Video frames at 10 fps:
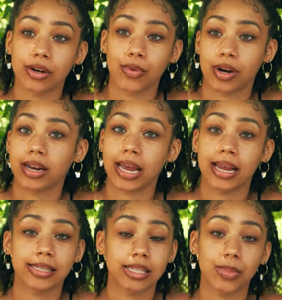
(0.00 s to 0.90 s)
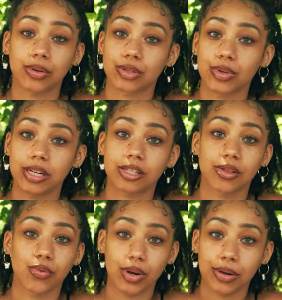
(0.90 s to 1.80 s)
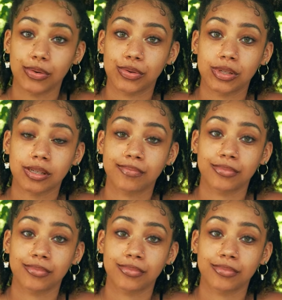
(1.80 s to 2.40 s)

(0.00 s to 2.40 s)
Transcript: where it gains the most reach, the Reels.